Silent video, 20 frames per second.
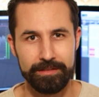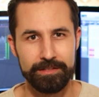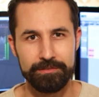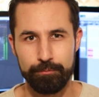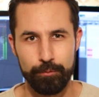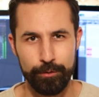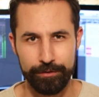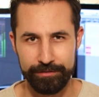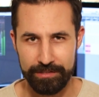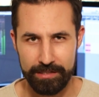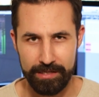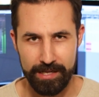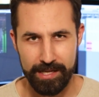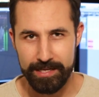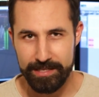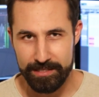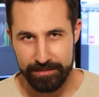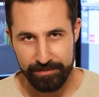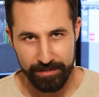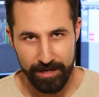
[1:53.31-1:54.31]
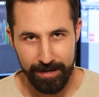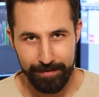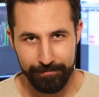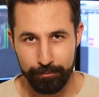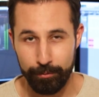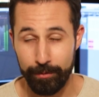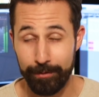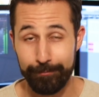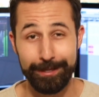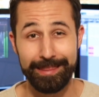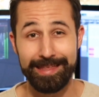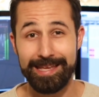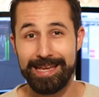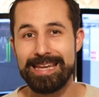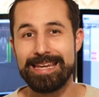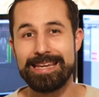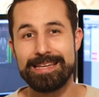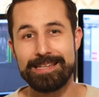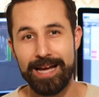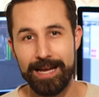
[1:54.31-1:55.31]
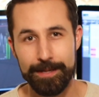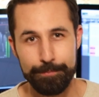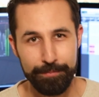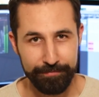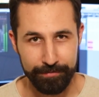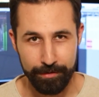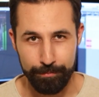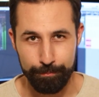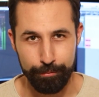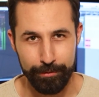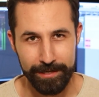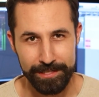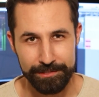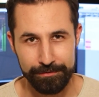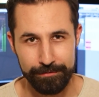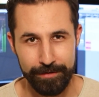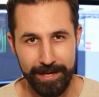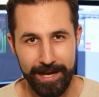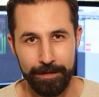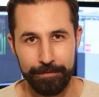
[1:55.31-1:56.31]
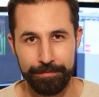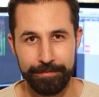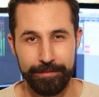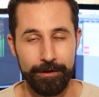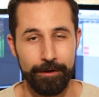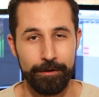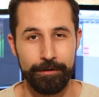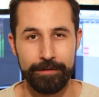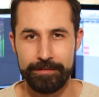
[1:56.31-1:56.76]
This works in any software with any type of compressor out there,